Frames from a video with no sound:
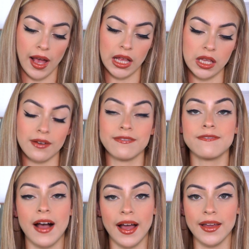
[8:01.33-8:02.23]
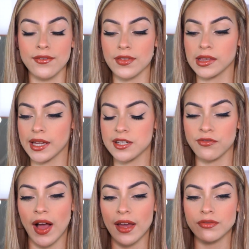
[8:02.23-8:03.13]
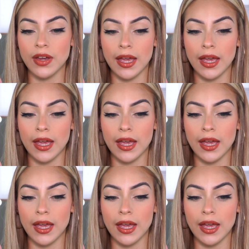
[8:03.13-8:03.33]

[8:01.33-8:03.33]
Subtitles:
L5, Light 5,